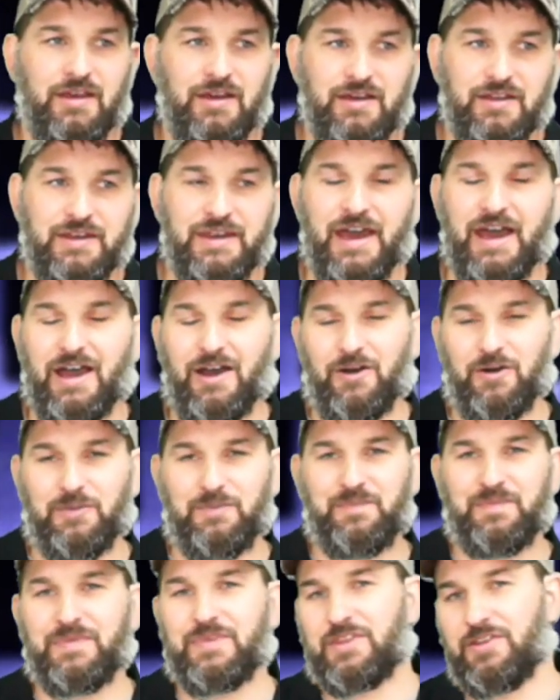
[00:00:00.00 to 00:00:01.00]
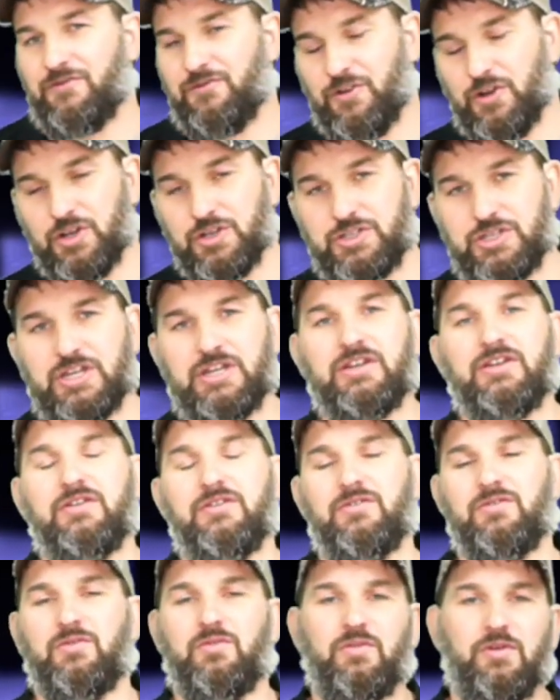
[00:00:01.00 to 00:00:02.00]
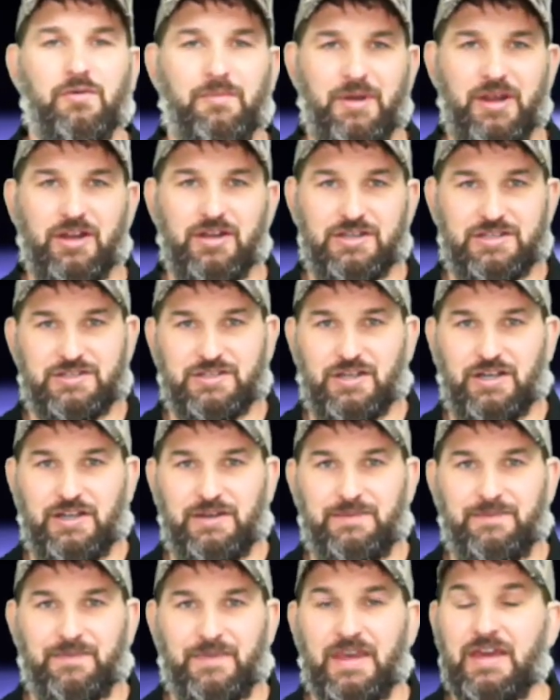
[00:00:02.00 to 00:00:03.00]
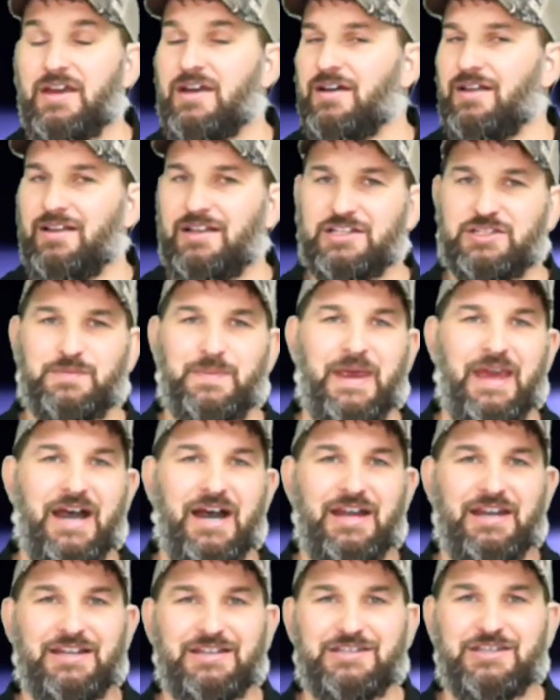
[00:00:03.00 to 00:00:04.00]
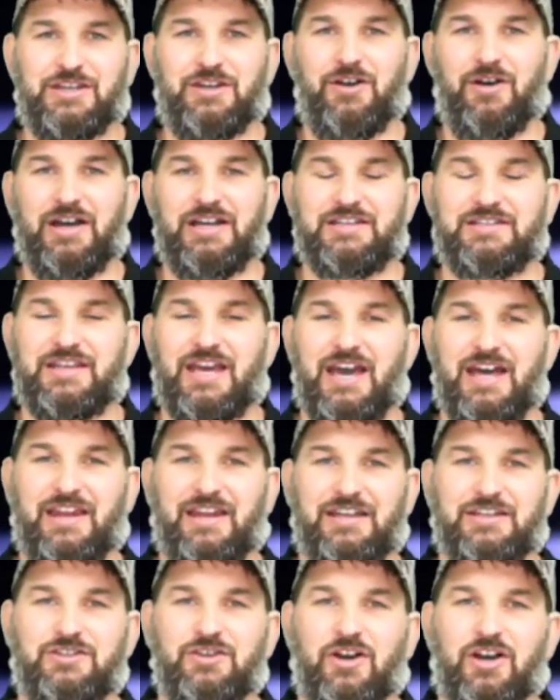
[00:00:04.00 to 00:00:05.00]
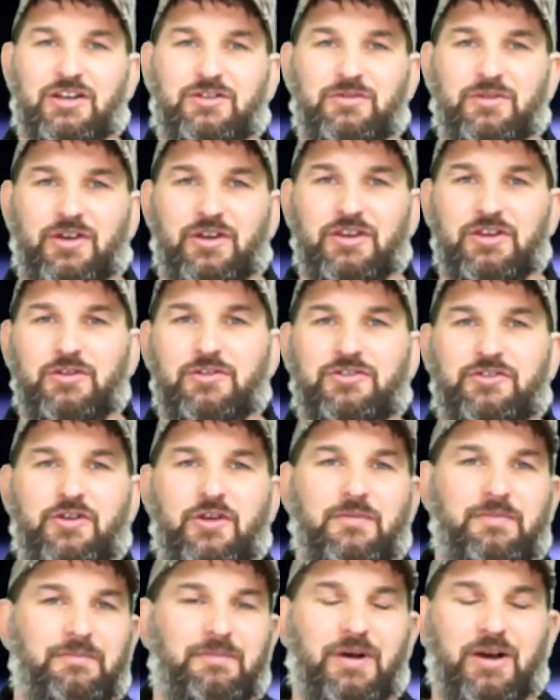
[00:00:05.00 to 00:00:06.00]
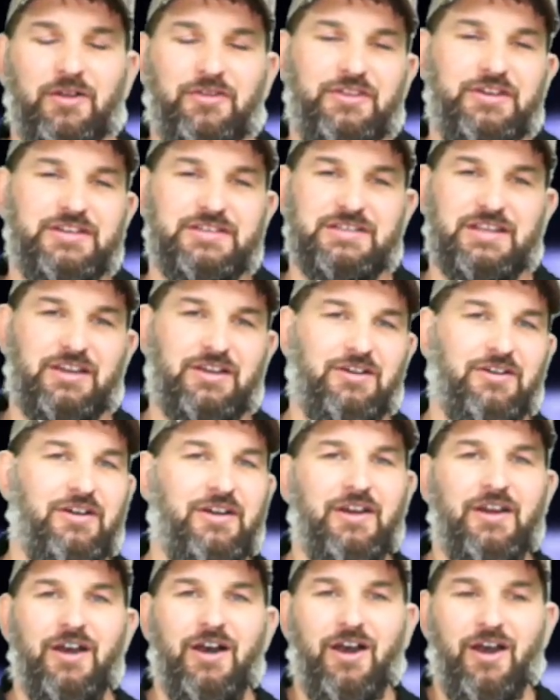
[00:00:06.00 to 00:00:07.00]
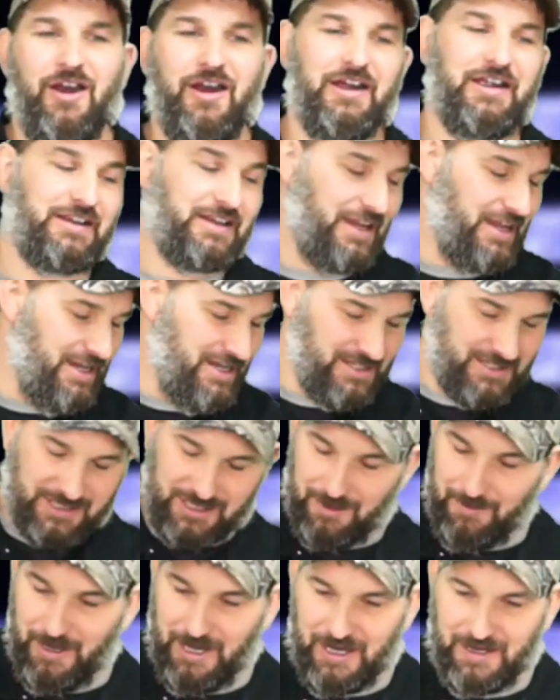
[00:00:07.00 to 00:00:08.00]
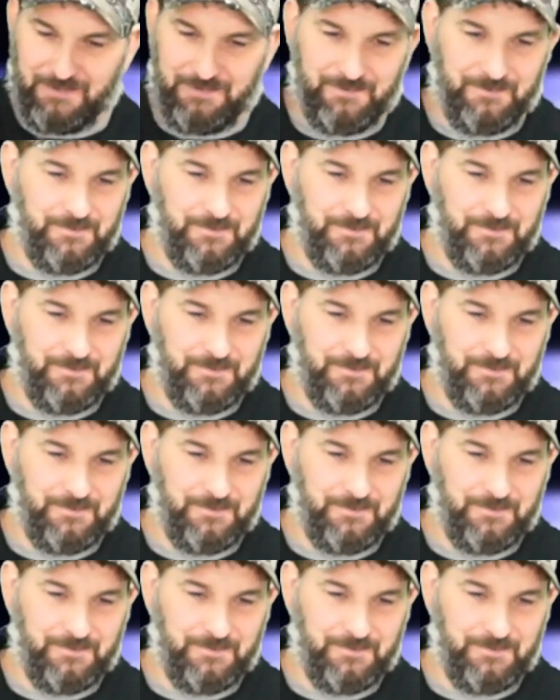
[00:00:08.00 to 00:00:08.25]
Now, the virgin will bear a son. Let's be honest. You know, I sat and I talked with our youth group about this. I go, all right, guys, come on.